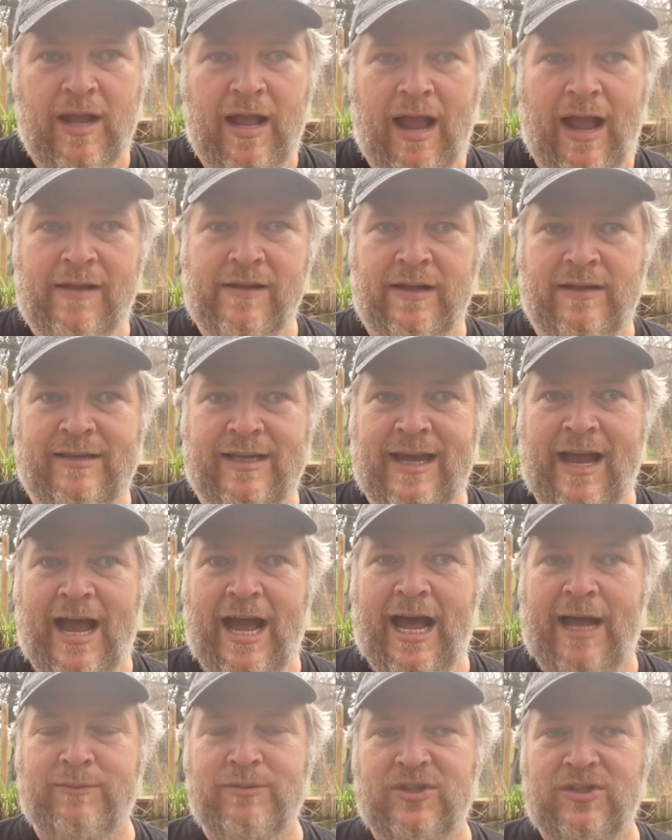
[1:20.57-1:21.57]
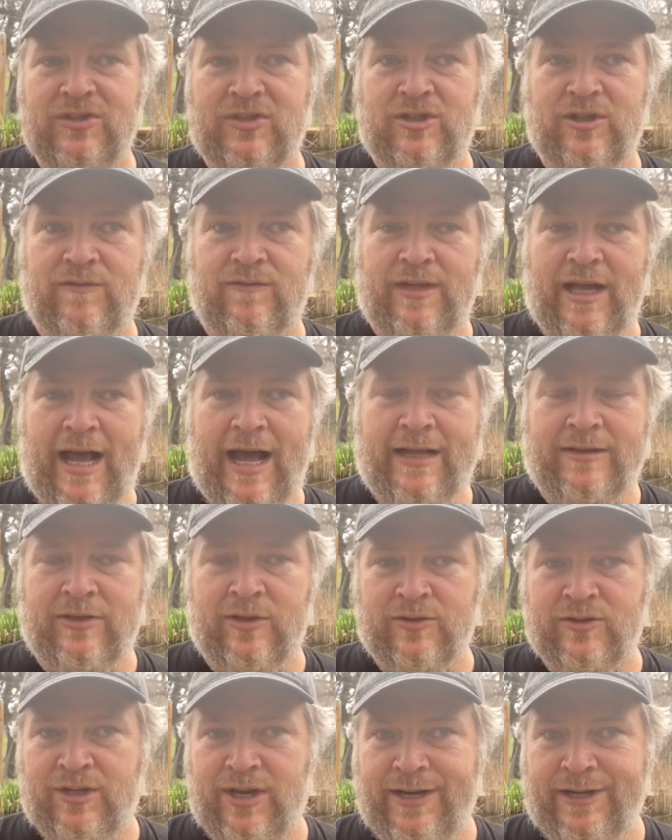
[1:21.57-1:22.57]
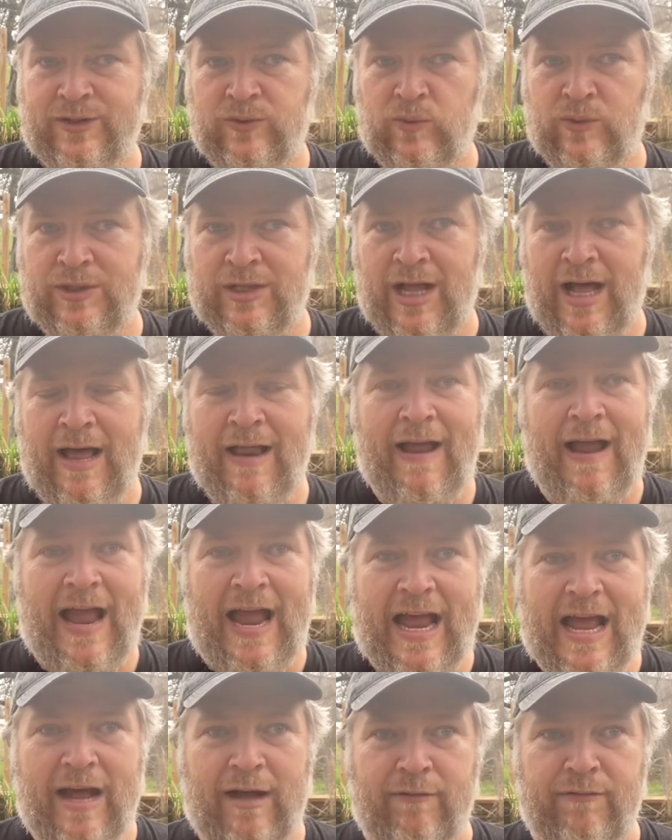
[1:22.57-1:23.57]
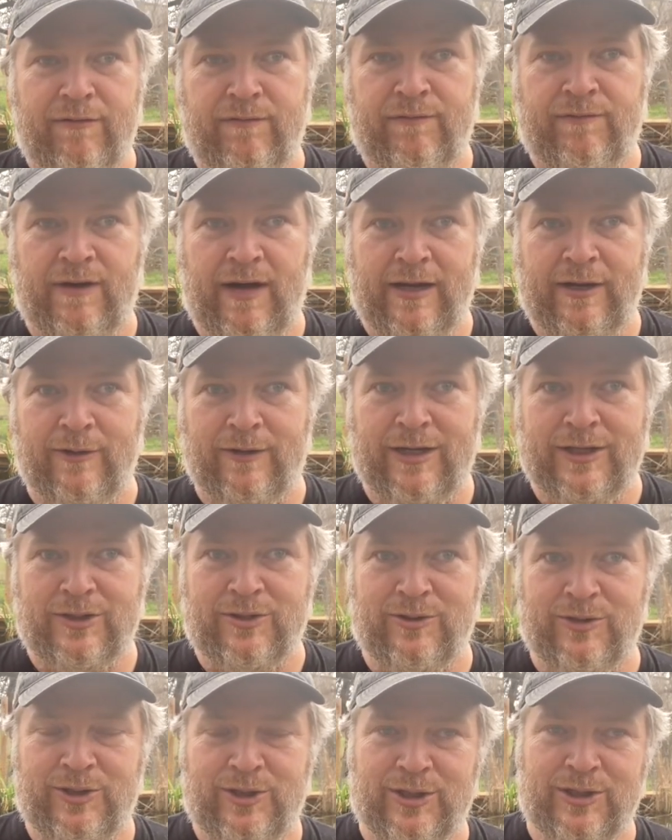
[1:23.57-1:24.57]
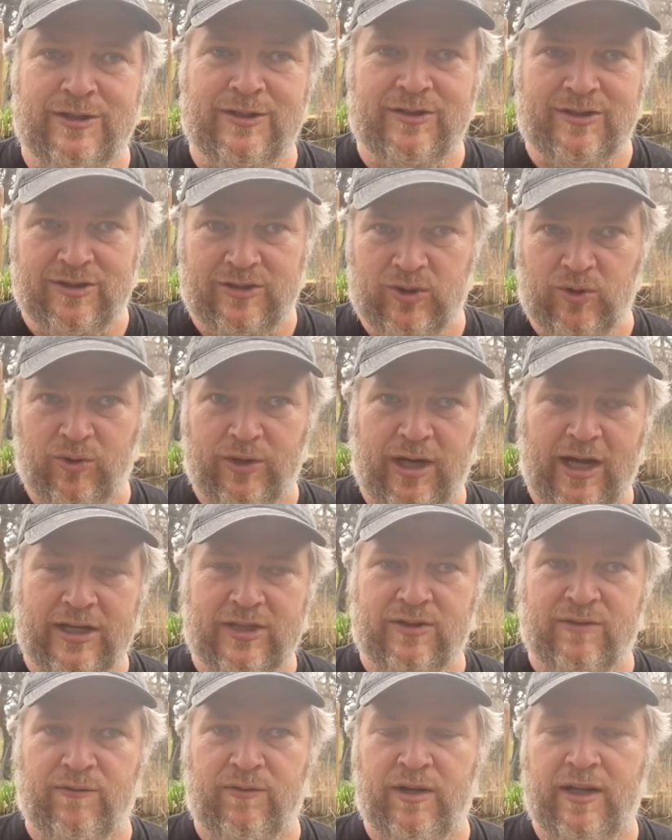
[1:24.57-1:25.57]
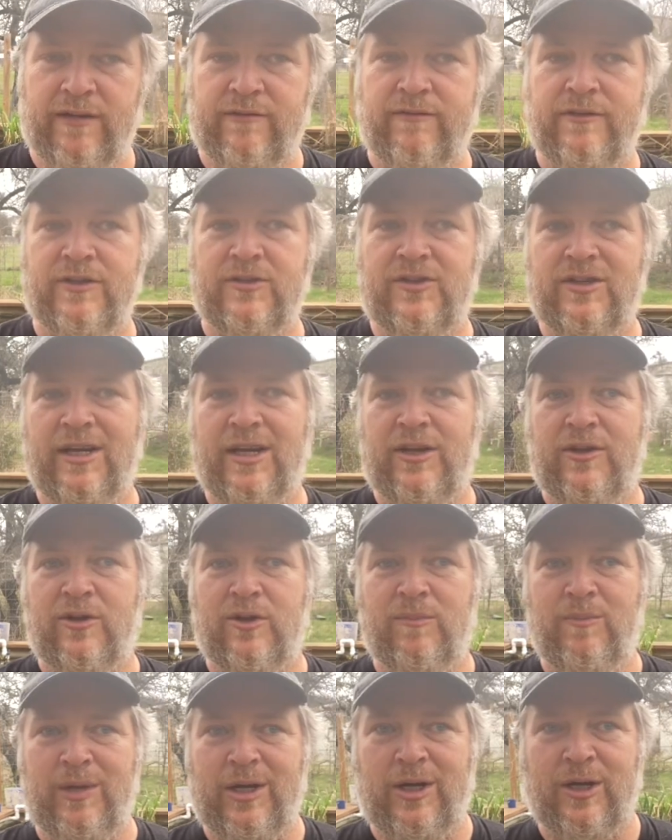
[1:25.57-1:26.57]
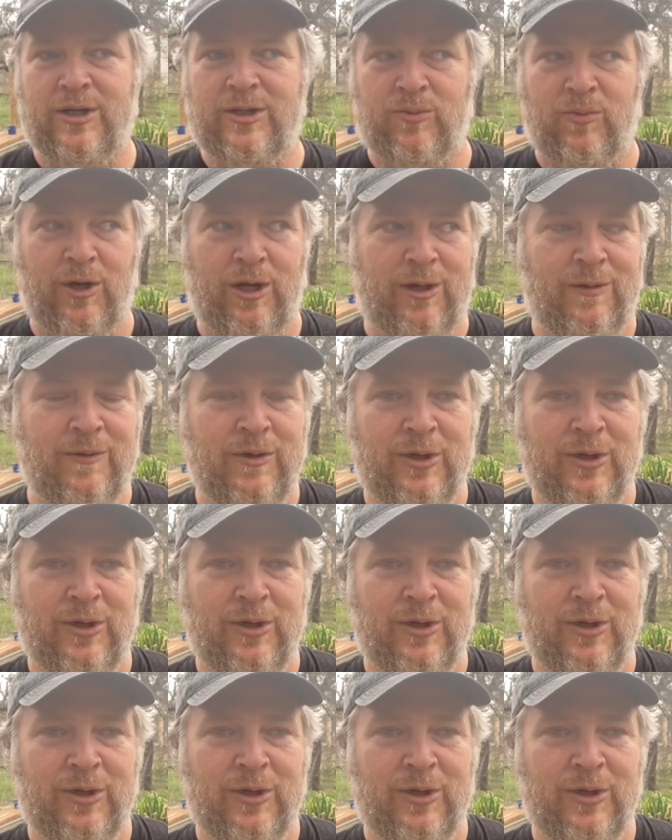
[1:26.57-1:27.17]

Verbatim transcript: And that the absence of that, those eggs would not have phytoestrogens, soy isoflavins, in them because, well,